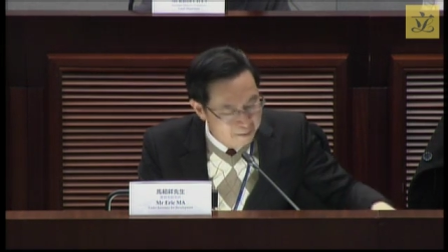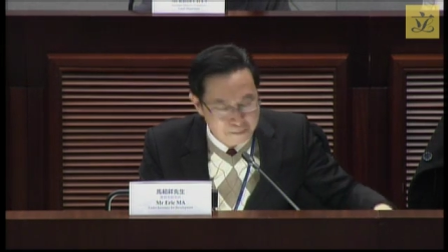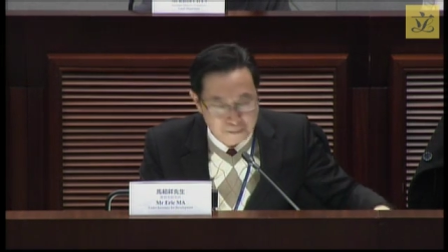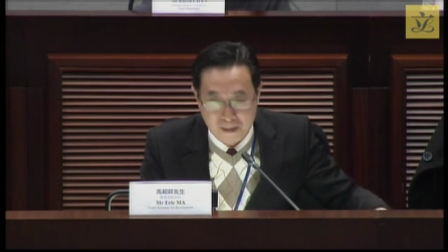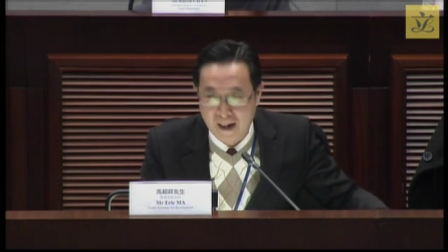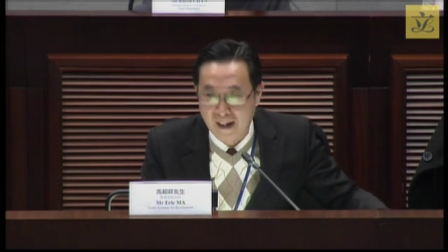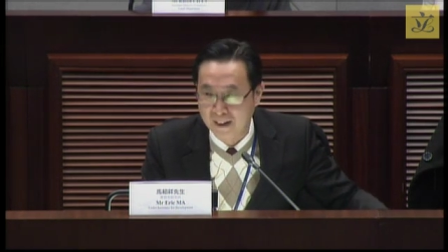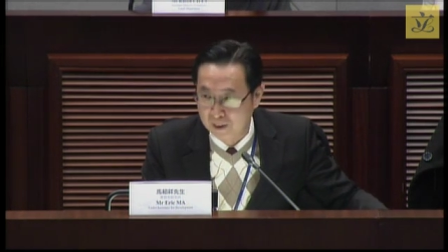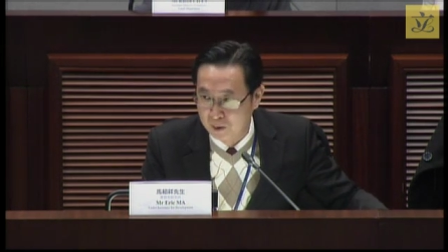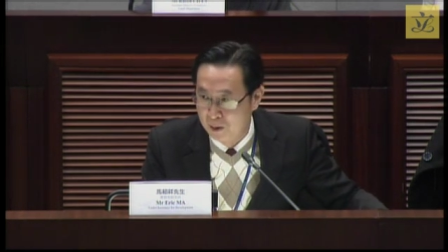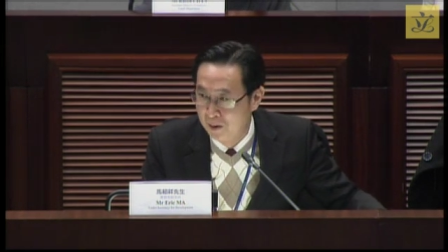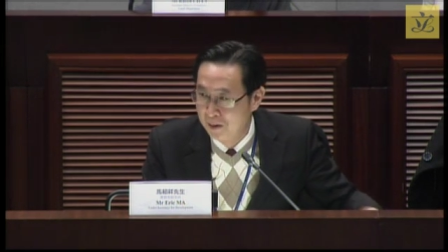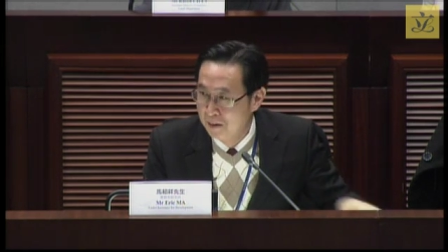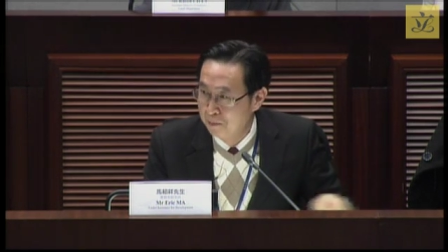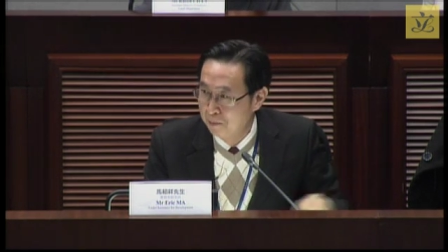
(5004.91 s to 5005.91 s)
terms
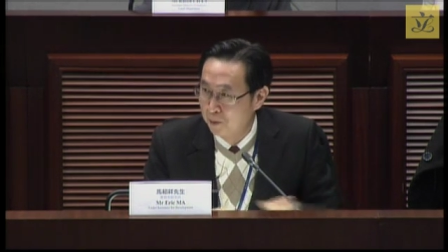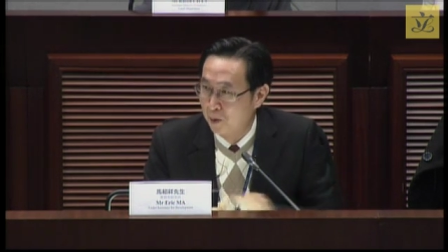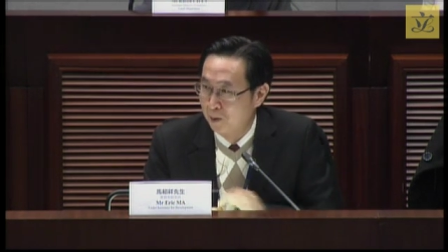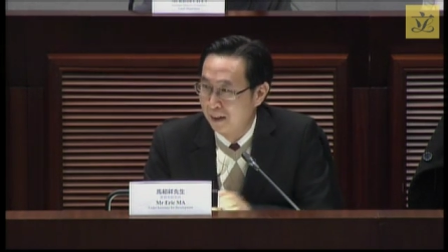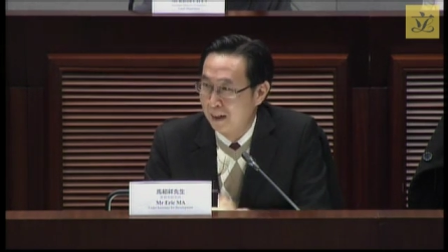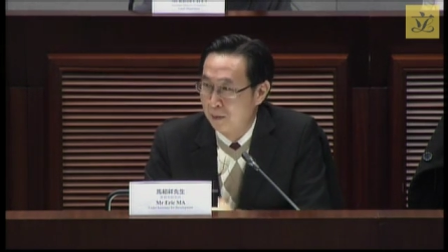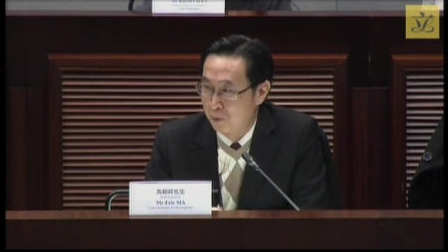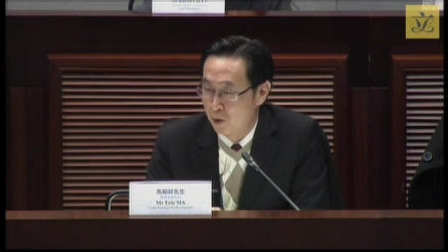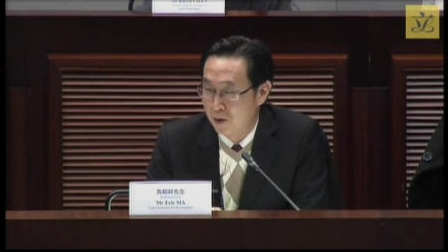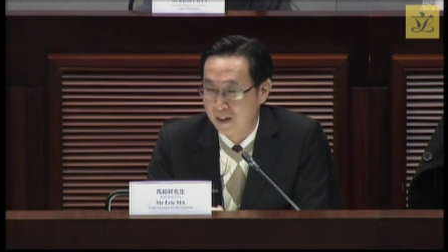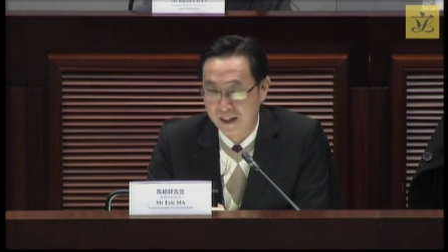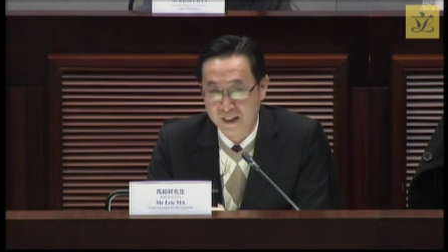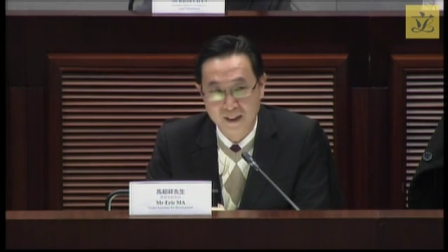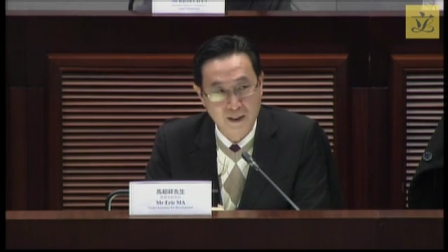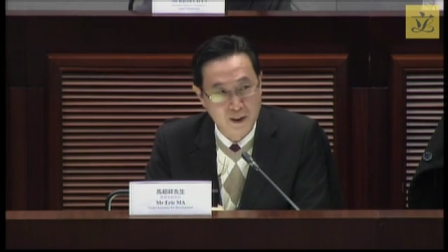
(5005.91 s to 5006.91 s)
and
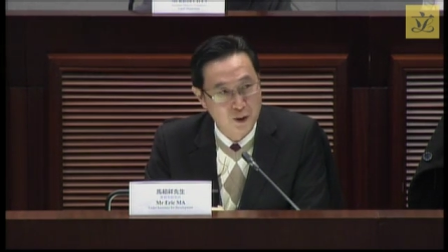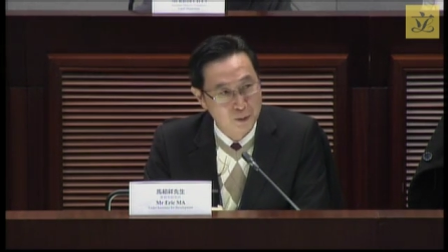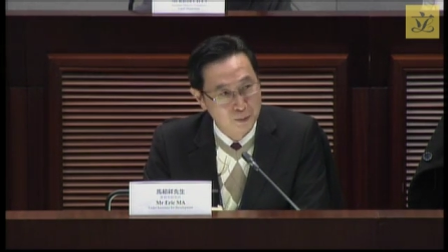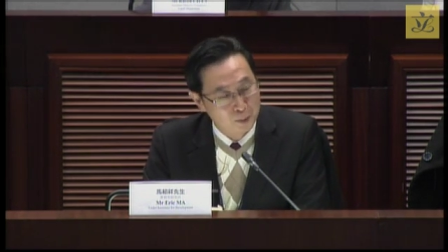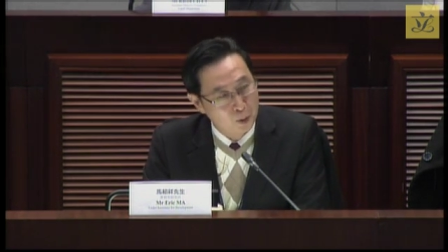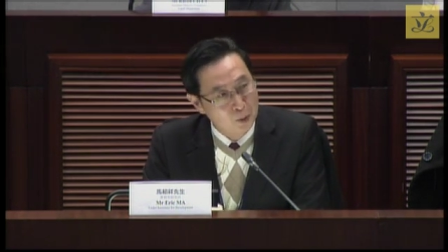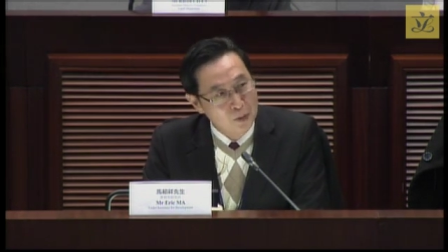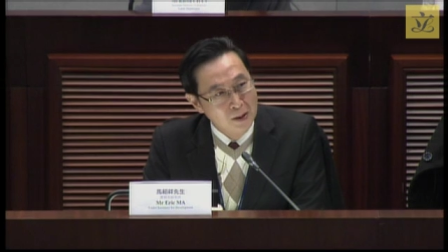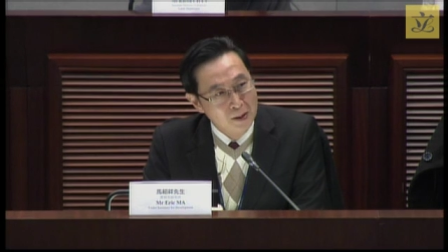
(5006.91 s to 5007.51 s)
conditions